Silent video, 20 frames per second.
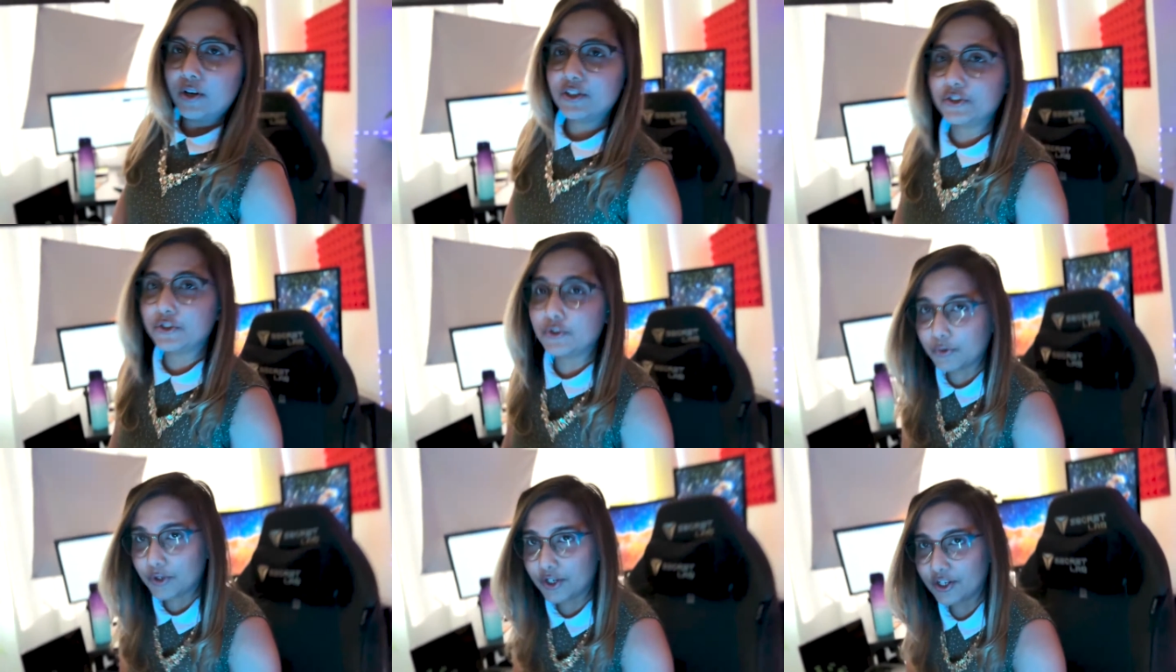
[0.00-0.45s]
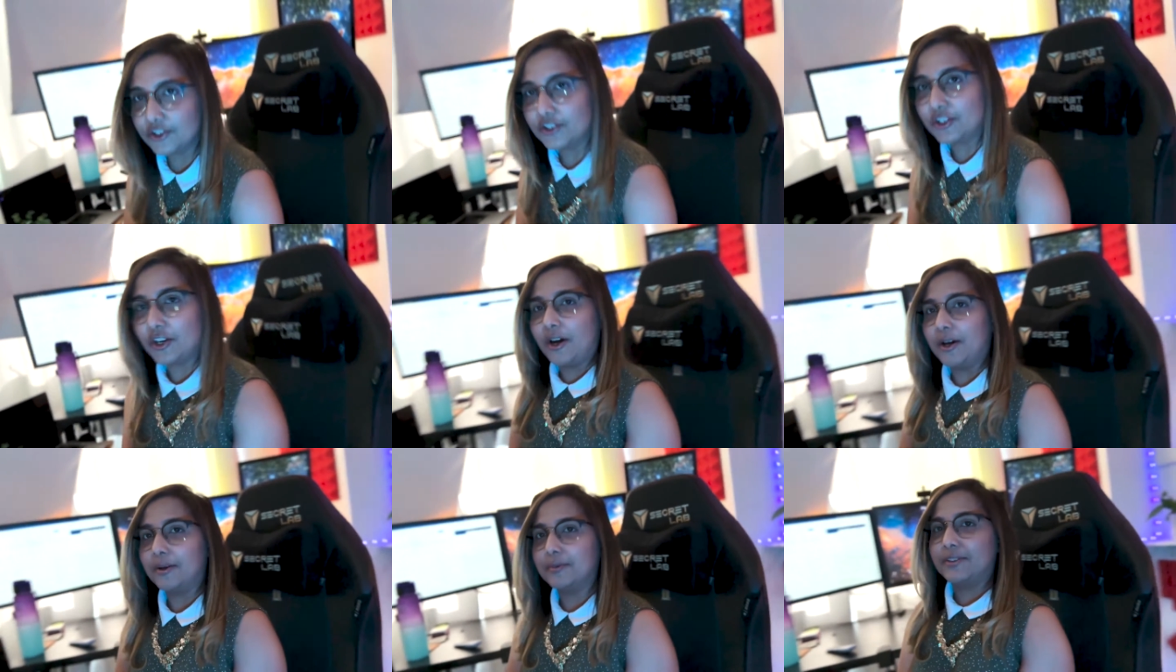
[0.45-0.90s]
student
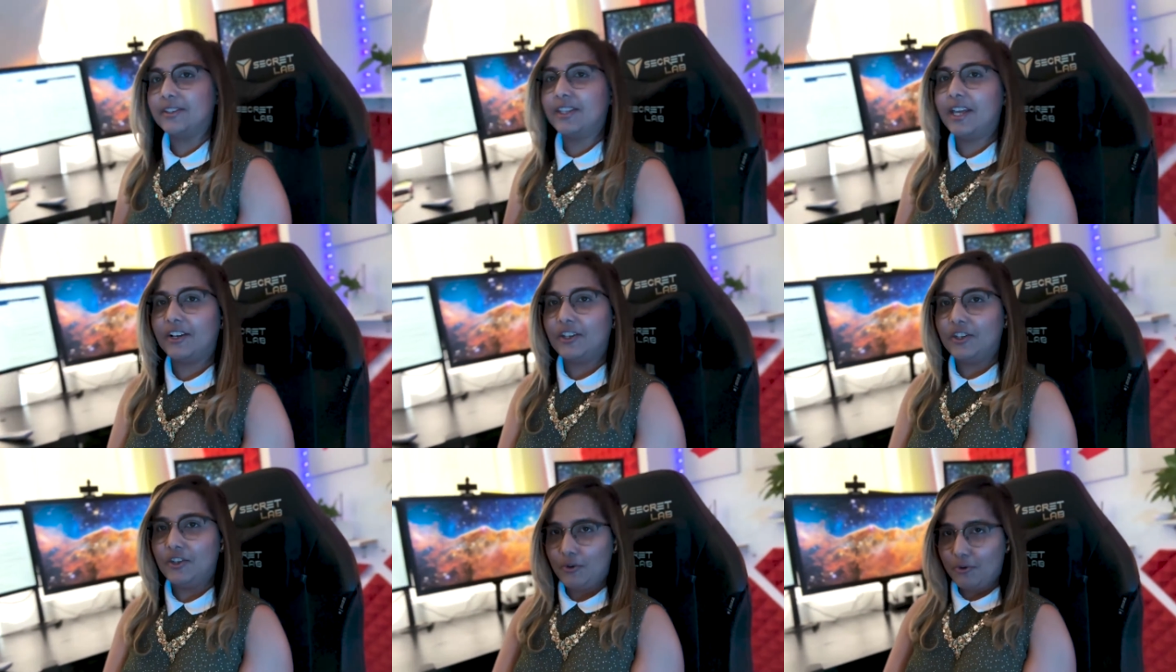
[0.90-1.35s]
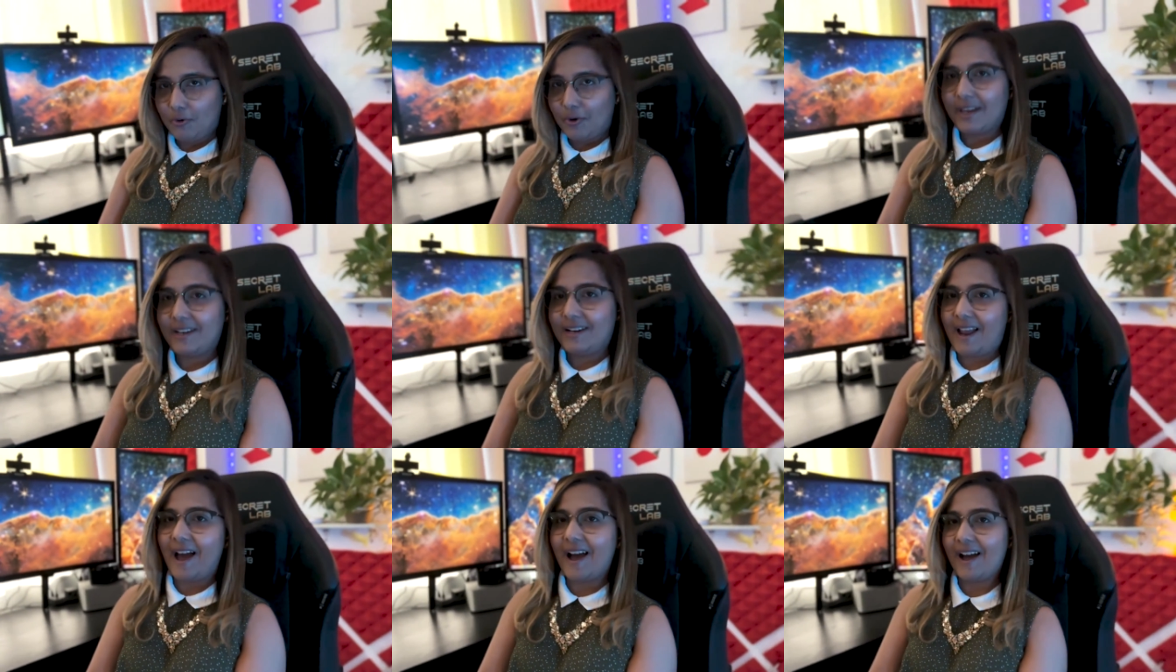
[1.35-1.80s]
jobs that you
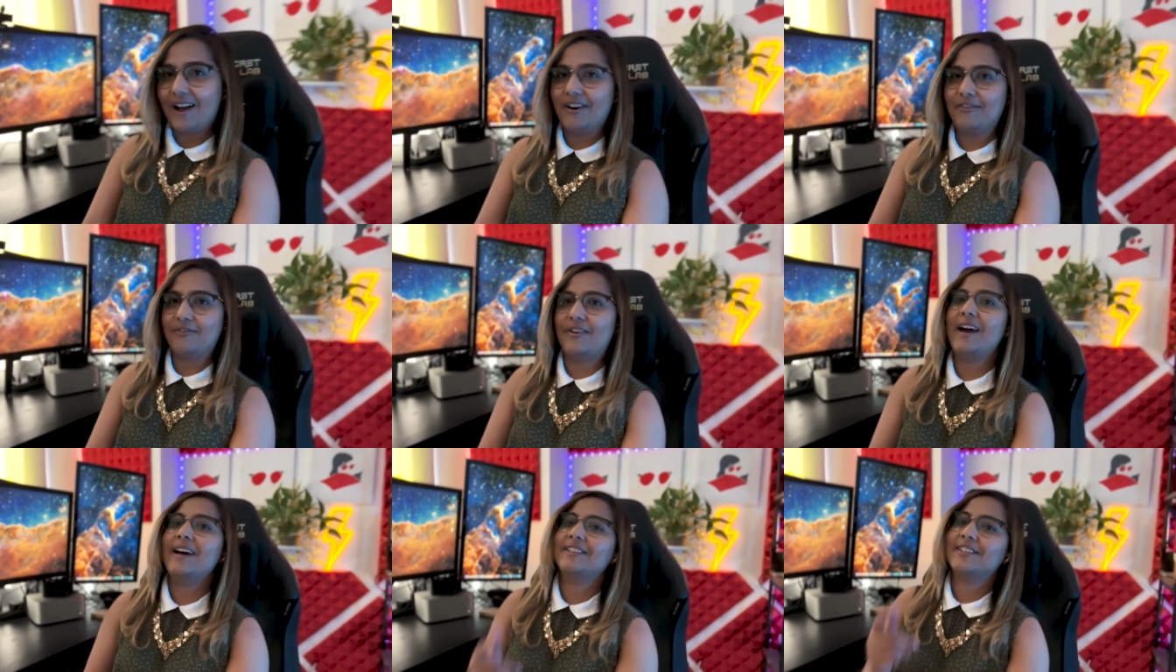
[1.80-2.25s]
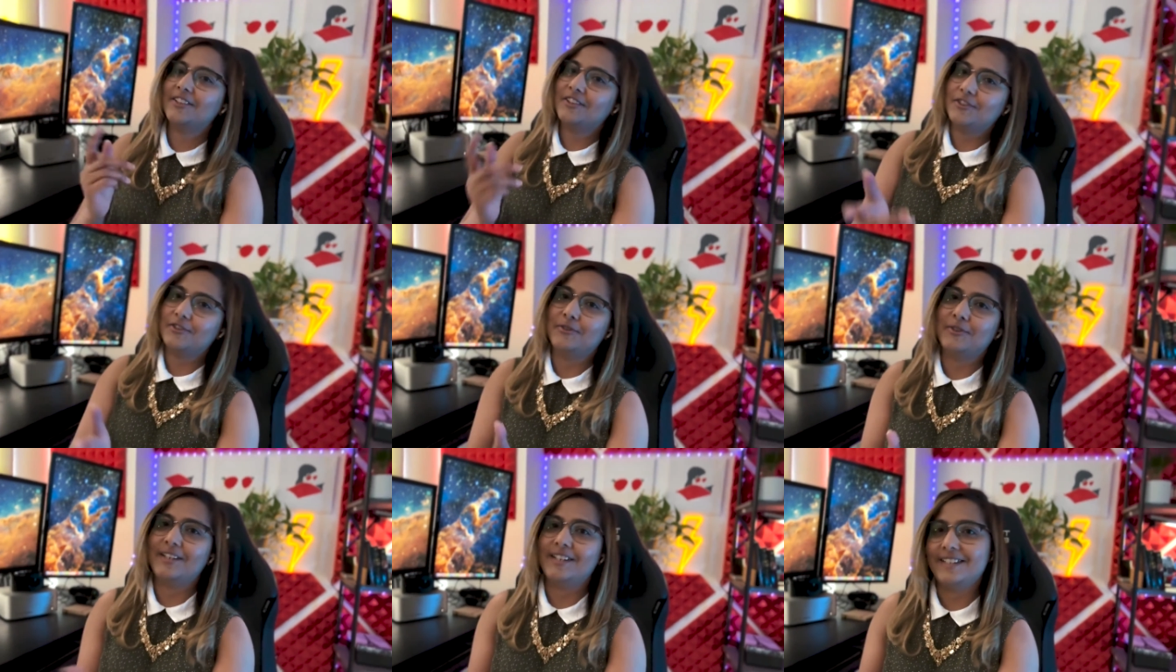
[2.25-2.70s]
can have as a
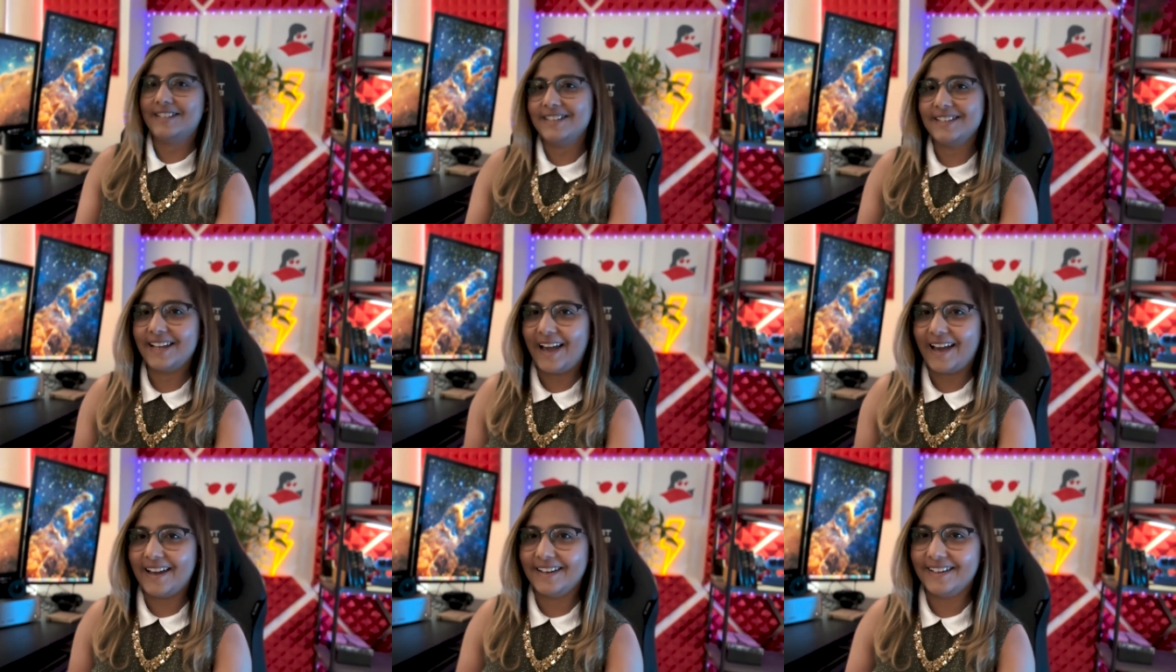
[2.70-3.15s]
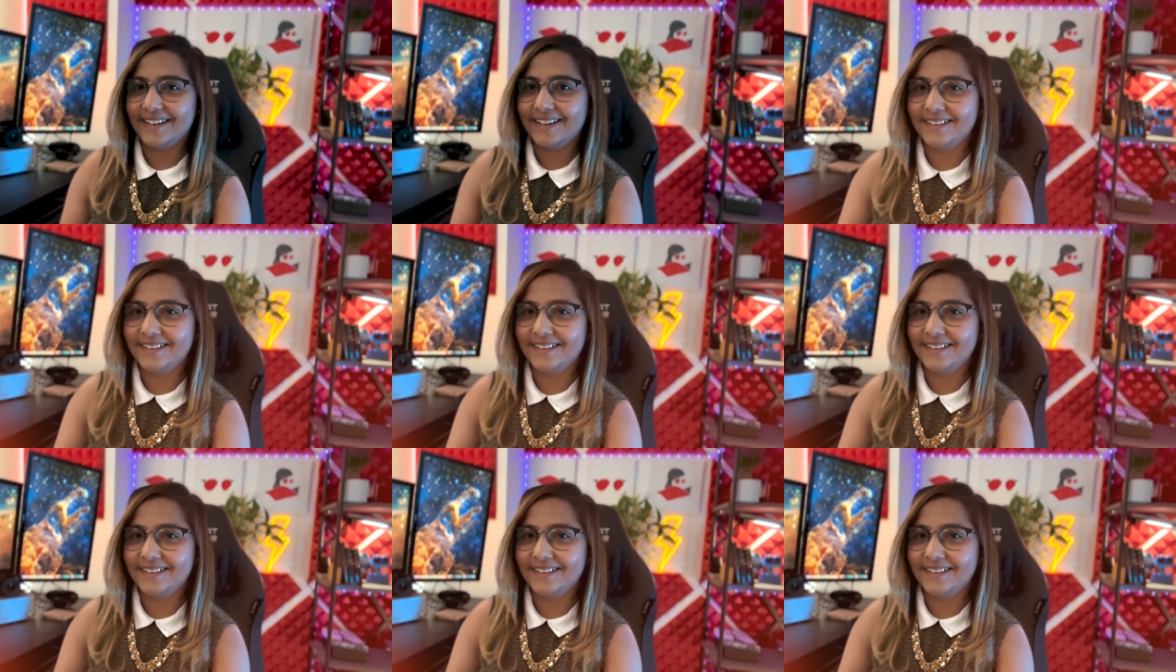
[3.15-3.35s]
student in Canada.